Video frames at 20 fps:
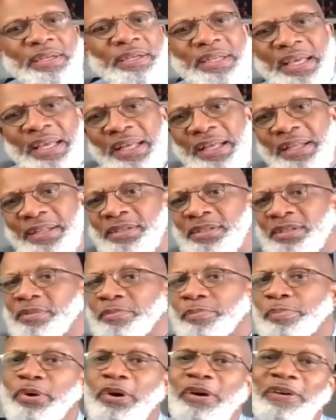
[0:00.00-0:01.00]
deans
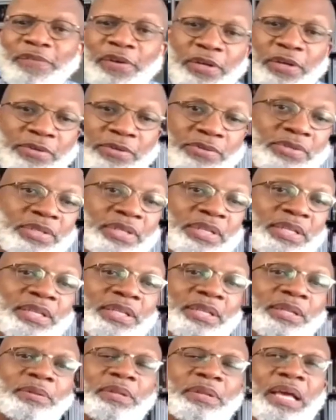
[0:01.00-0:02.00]
and provosts
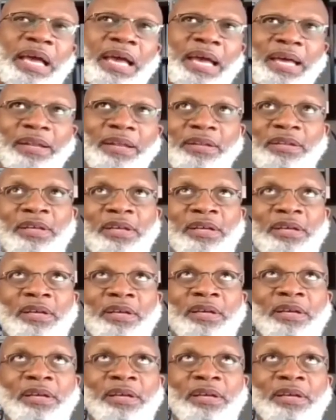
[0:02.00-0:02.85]
and and